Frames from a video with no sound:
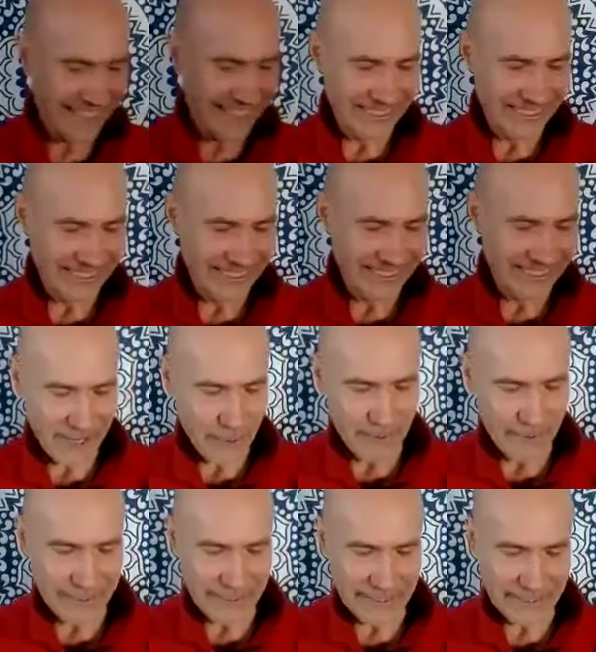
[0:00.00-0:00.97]
has
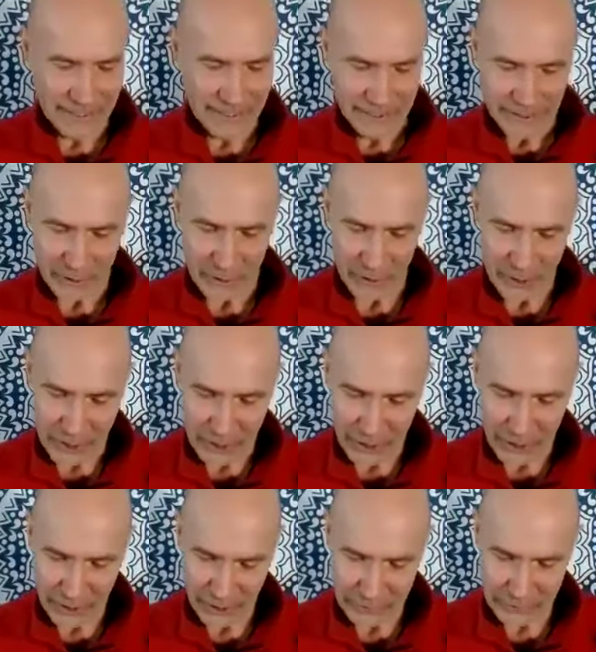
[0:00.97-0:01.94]
slowly got
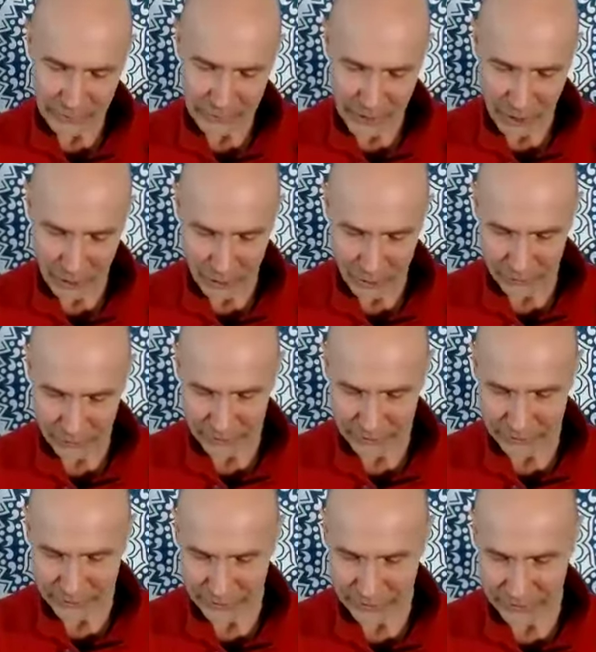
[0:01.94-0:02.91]
harder and
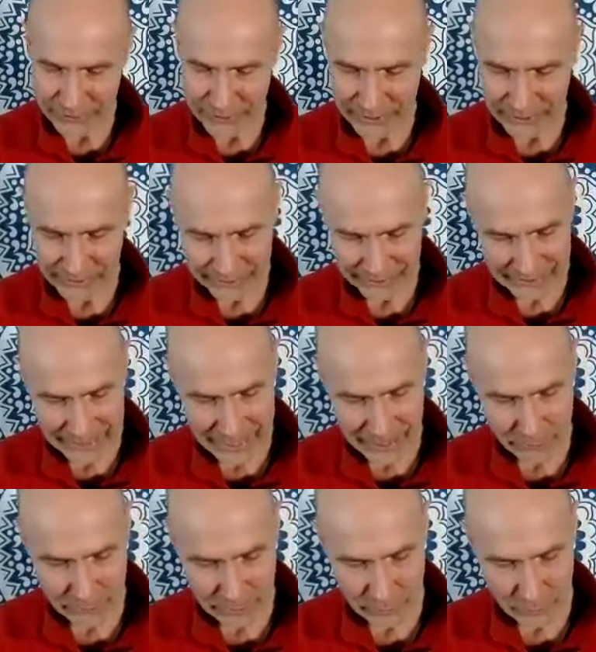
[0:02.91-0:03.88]
harder to stick
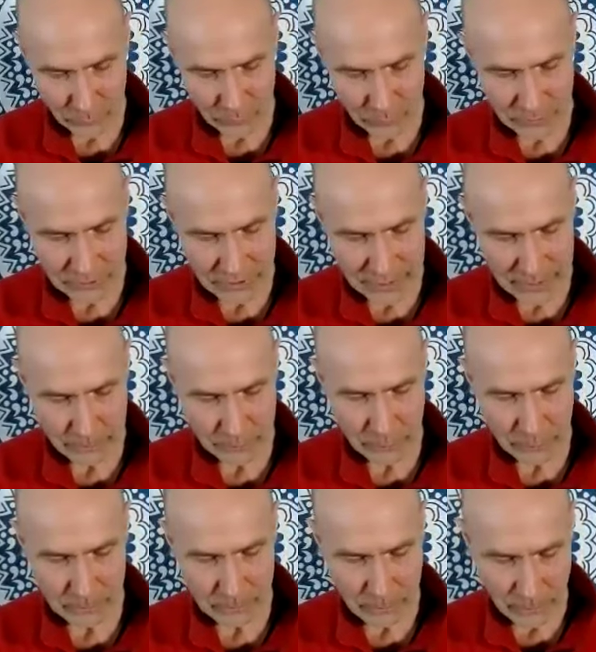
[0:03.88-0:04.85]
together. It's all the
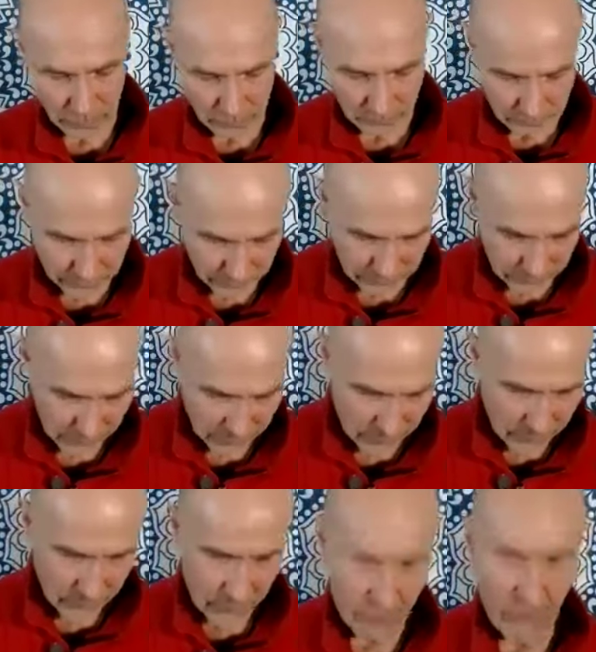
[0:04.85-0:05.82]
separate bones
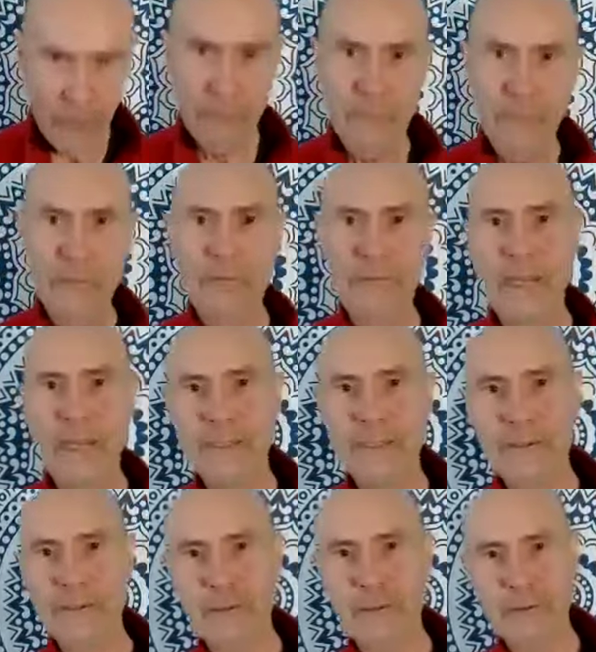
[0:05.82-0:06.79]
of the
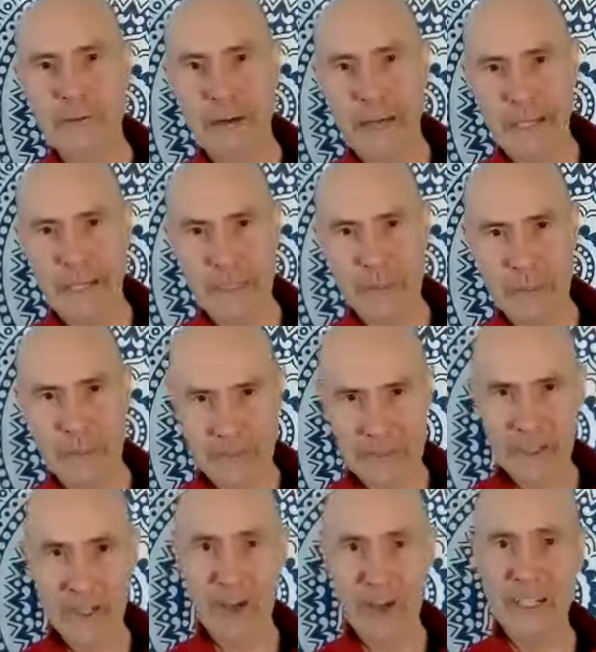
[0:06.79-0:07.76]
face and cranium. And it
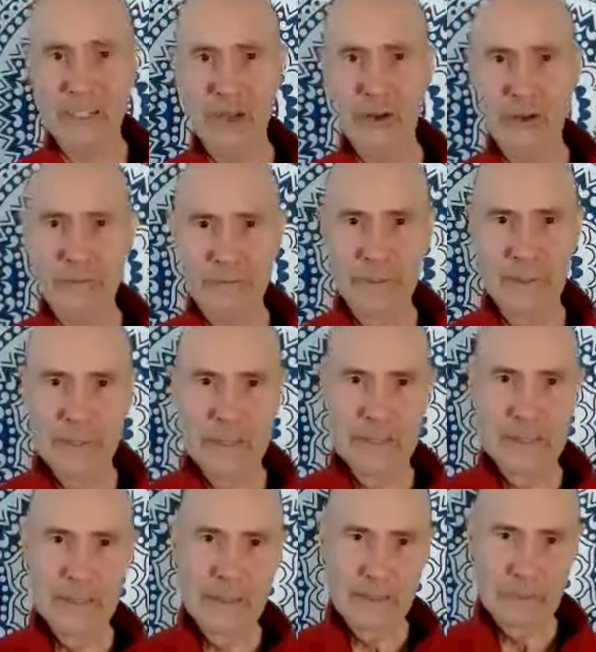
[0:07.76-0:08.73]
started off,
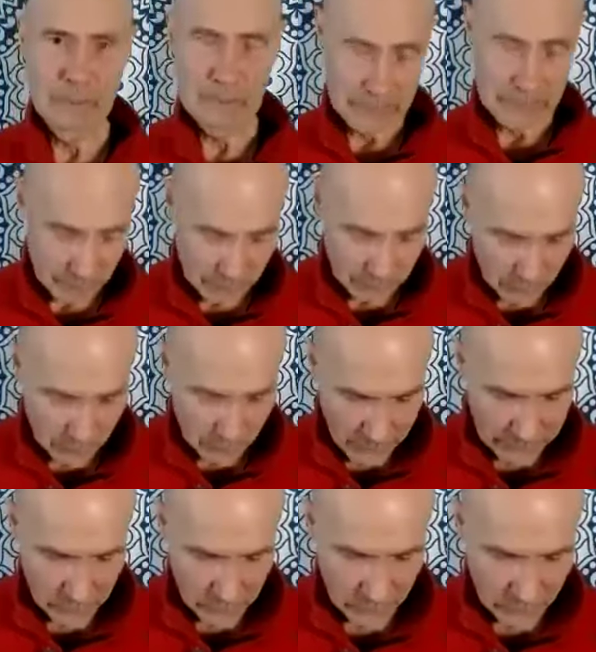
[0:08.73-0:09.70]
it was
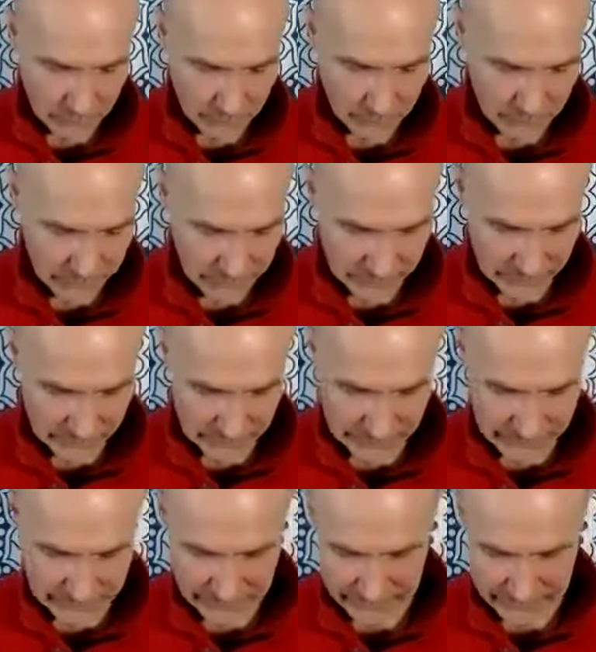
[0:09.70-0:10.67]
quite good, but it,
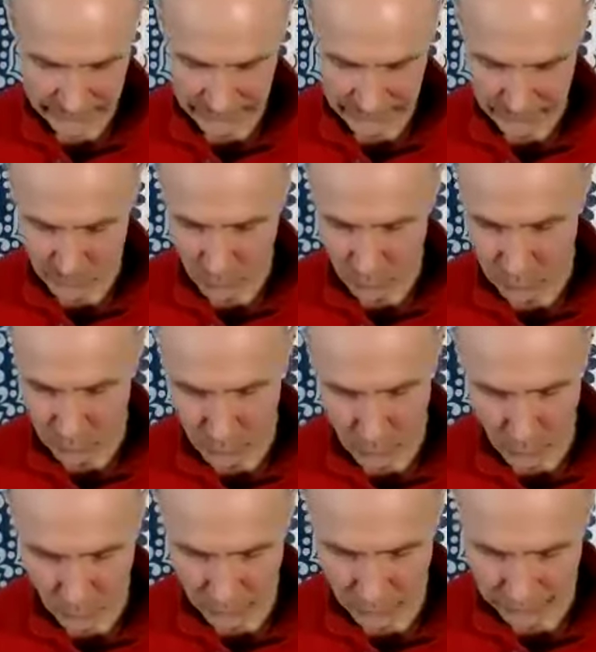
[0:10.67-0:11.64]
more and
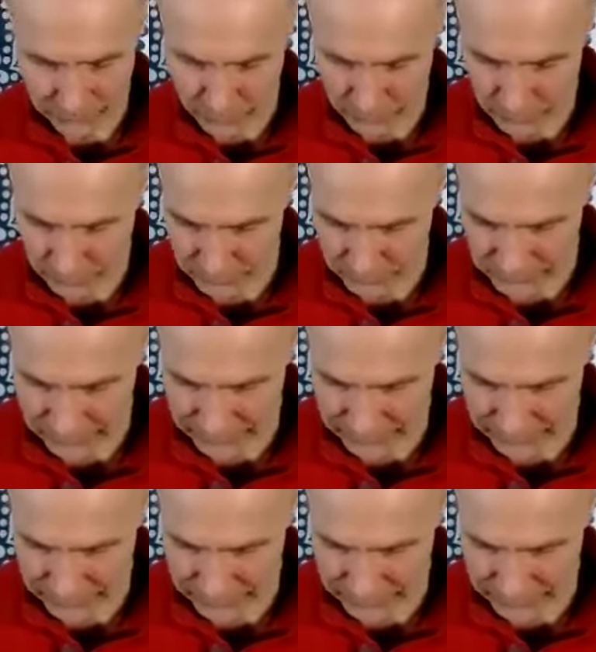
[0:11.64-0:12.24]
more I've used